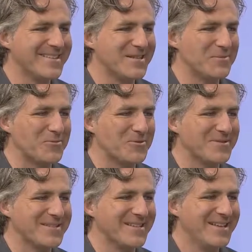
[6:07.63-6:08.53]

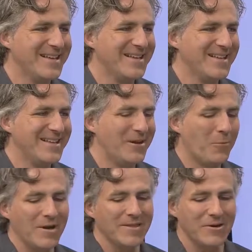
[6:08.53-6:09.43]
Absolutely, absolutely.
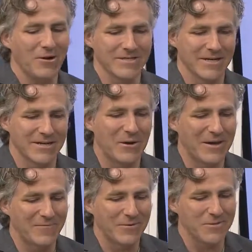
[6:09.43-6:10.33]
What do they call it? Uh,
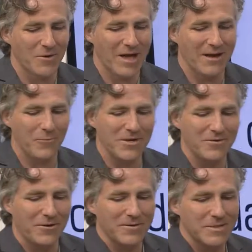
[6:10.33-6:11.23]
okay, first of all, how, what do you
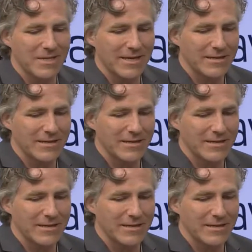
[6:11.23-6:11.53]
call this again?